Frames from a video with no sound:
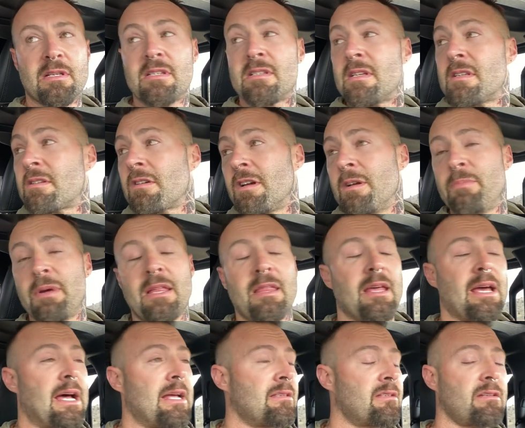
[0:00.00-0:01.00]
Is this going to be
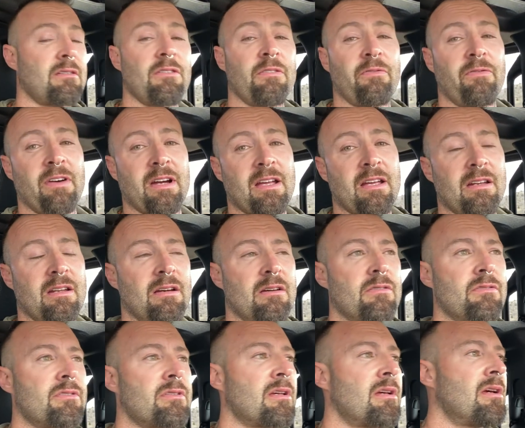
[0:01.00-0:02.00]
the answer? Who fucking
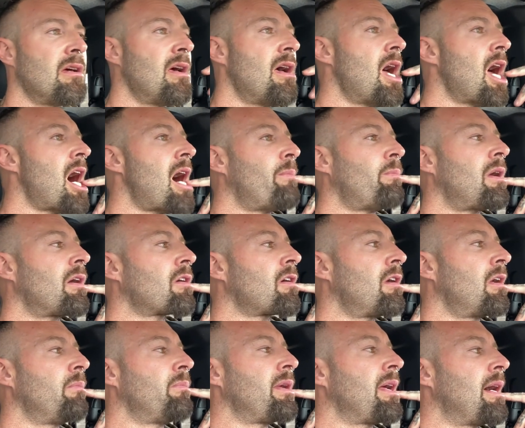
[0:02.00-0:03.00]
knows? Am I
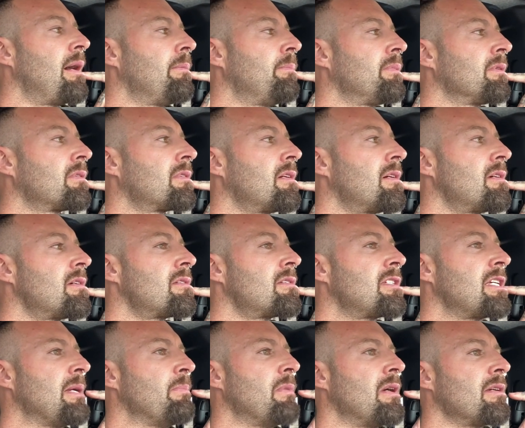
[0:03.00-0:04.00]
going to be able to
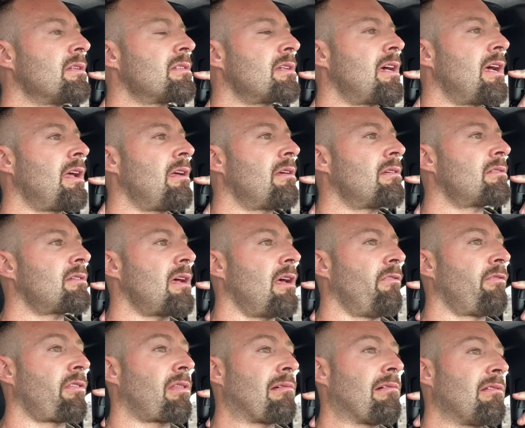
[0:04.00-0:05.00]
see
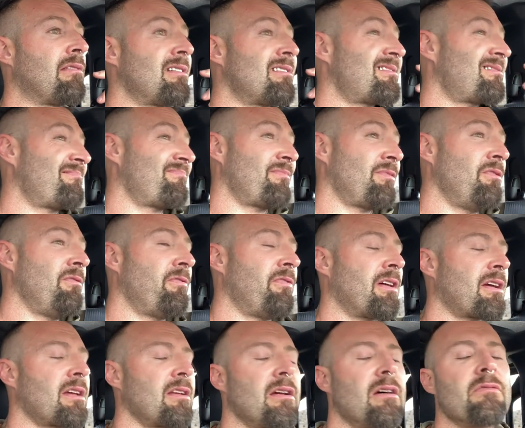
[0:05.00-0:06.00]
myself through this? Who
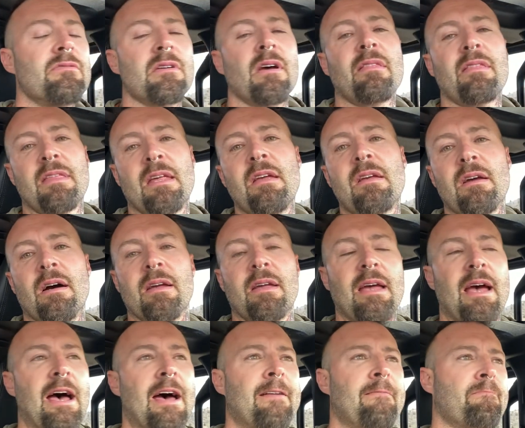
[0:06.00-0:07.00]
fucking knows? I think I
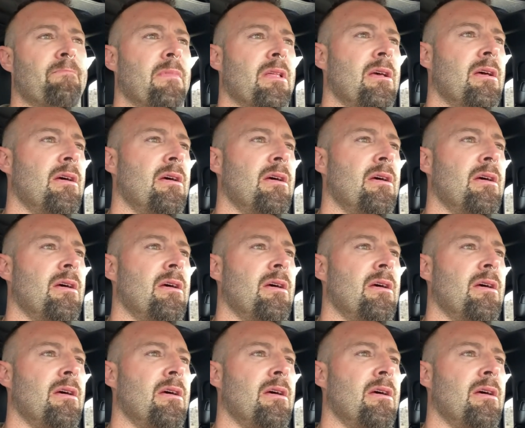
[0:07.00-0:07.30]
can.